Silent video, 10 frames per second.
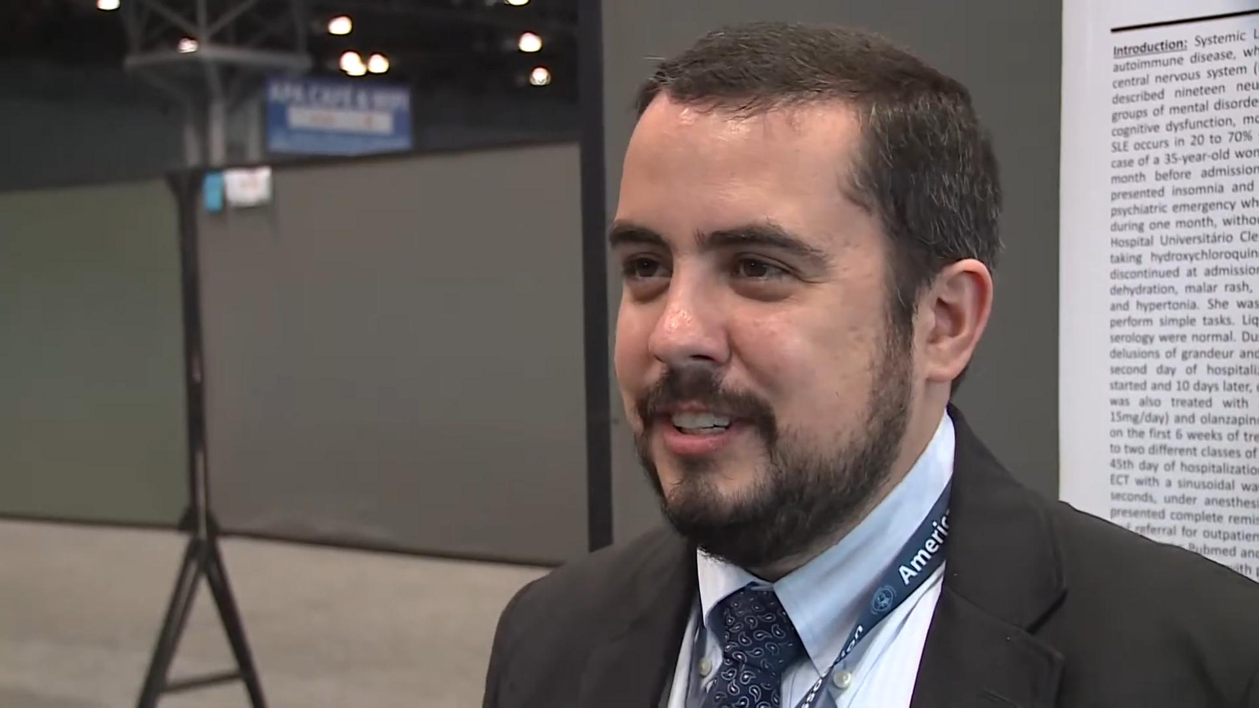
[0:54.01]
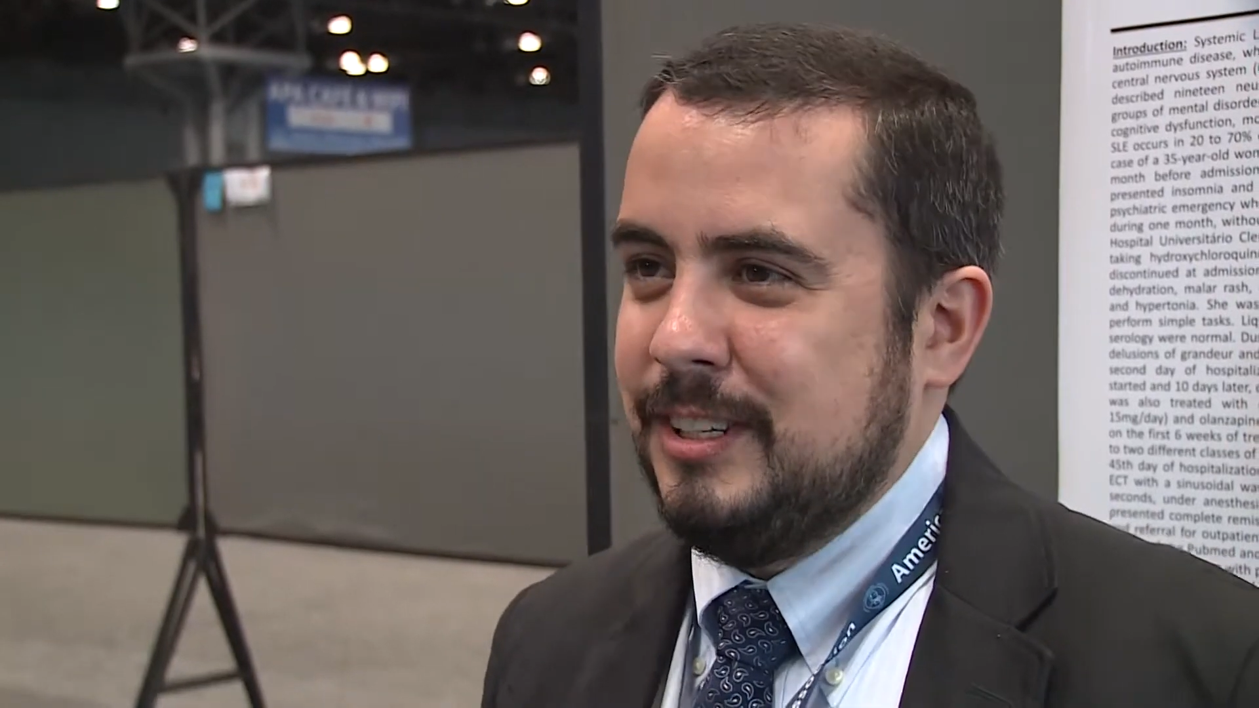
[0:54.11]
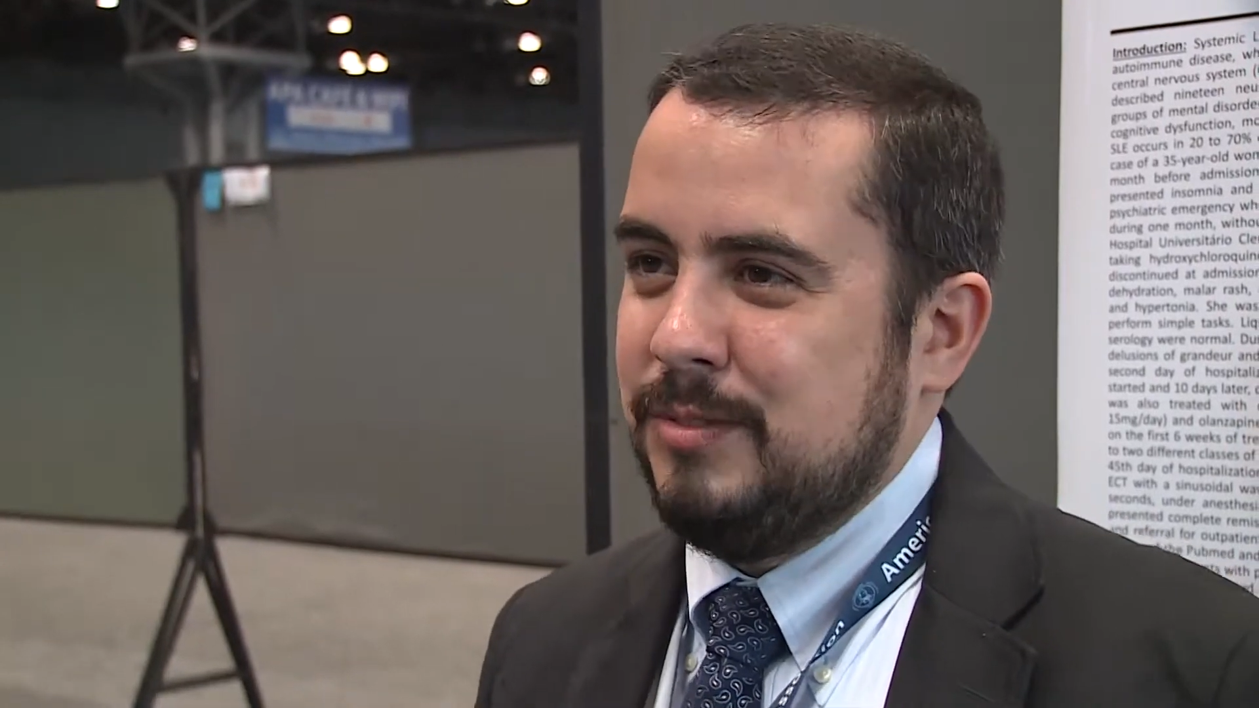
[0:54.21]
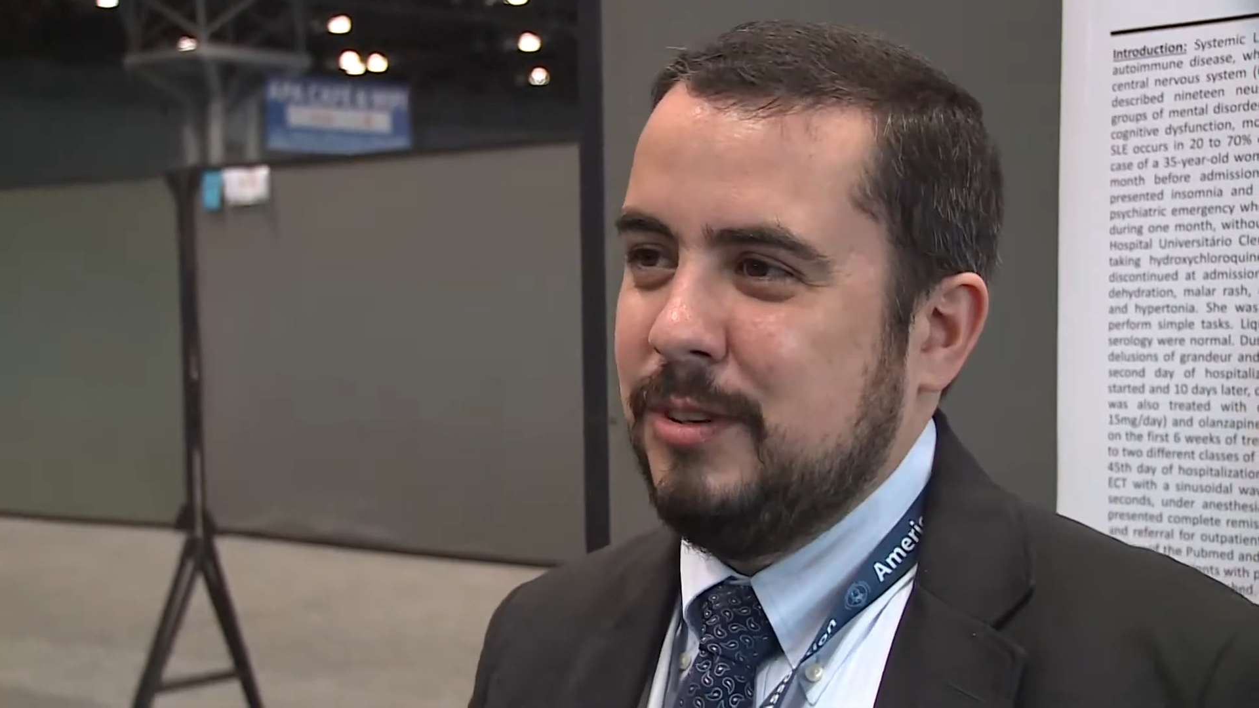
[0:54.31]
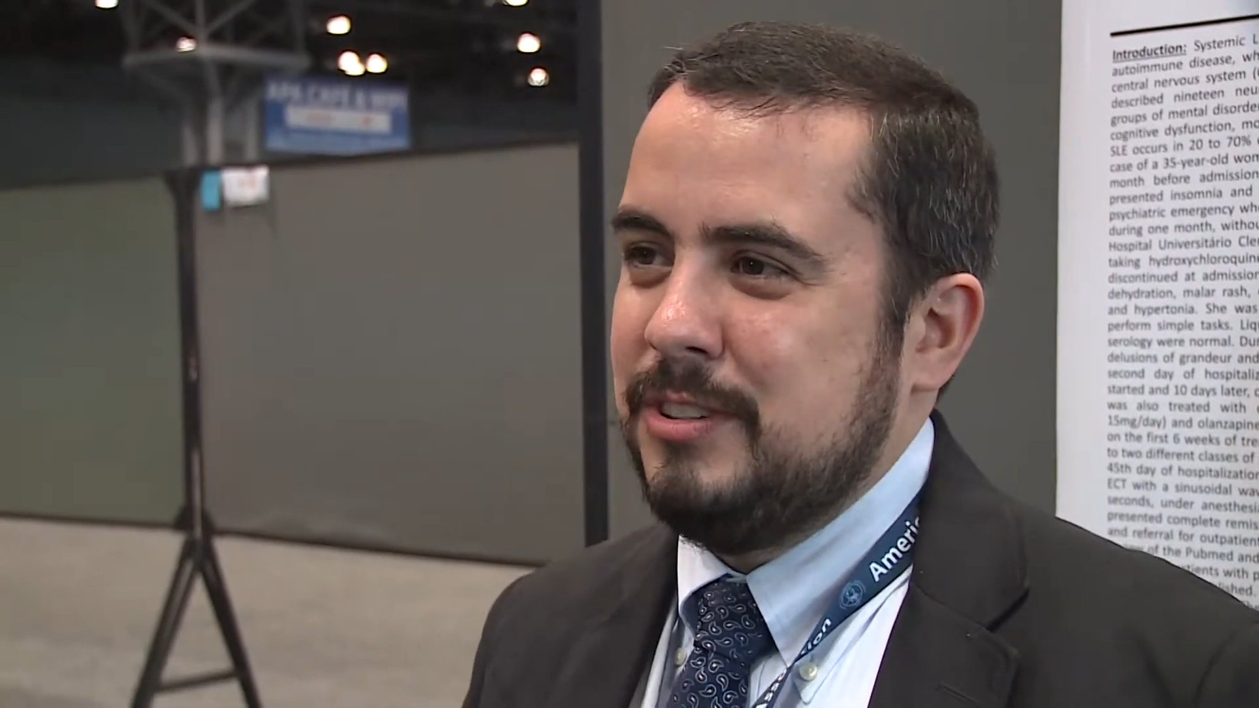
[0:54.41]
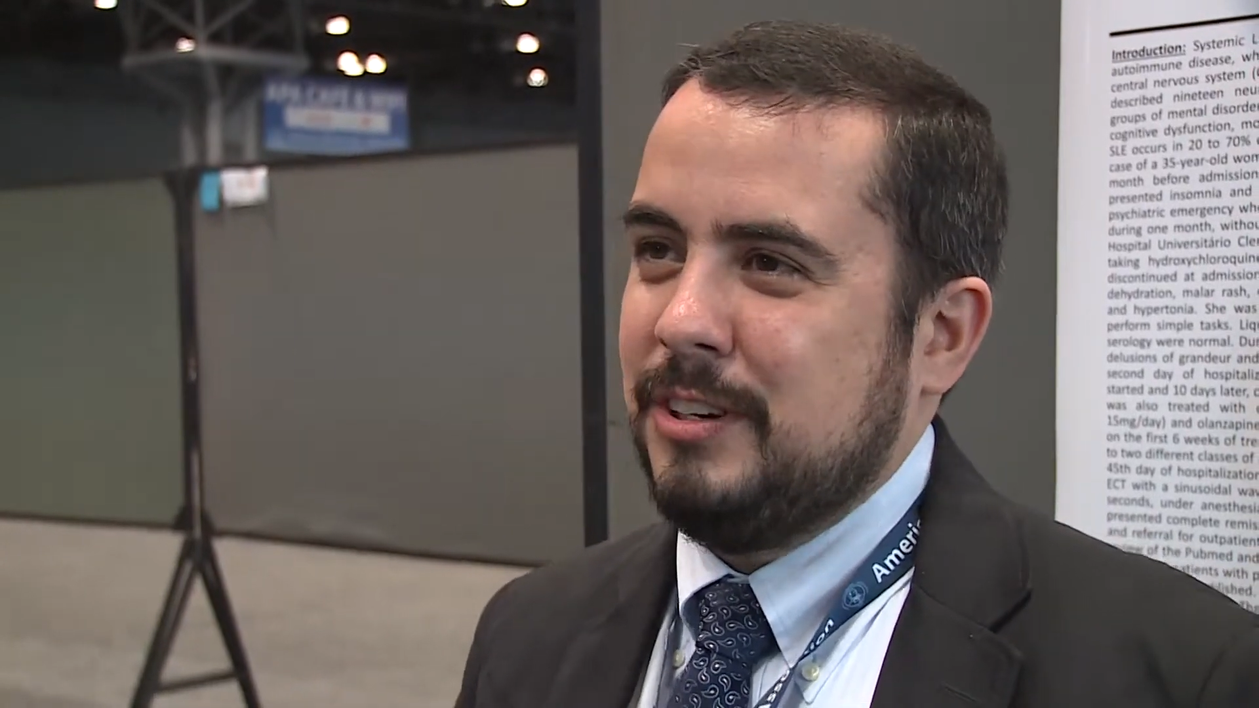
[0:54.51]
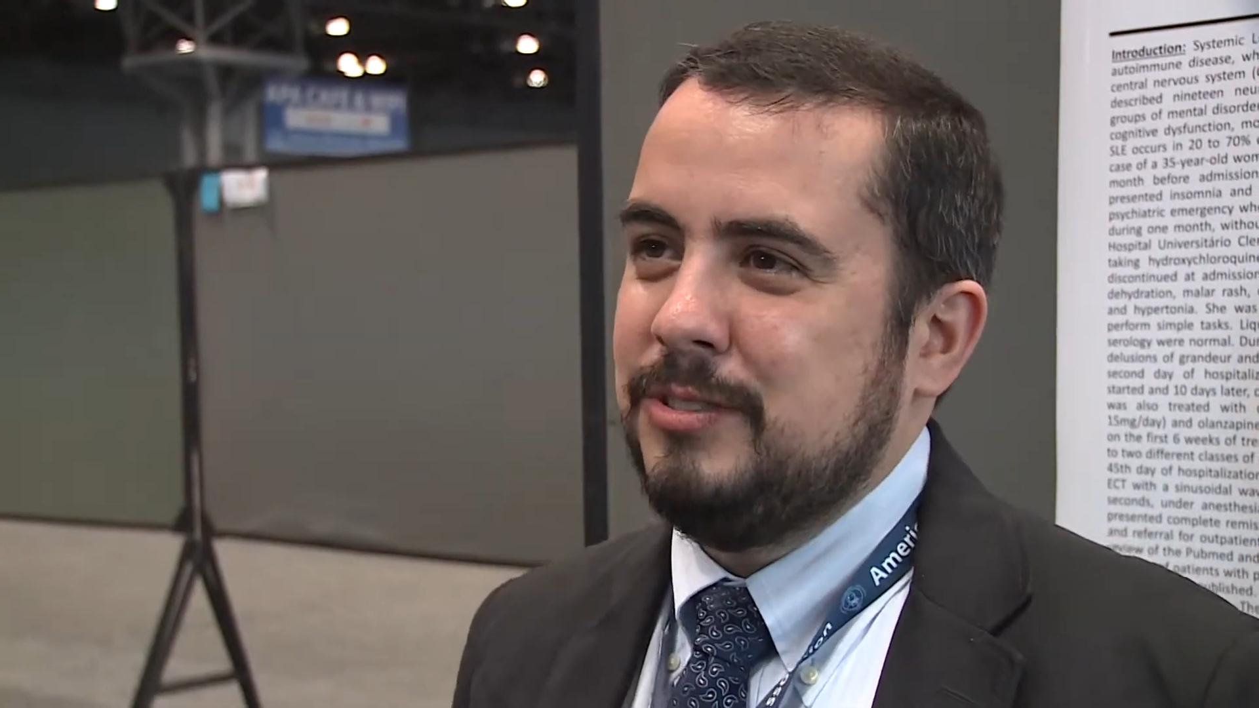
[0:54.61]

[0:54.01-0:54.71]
in these fields are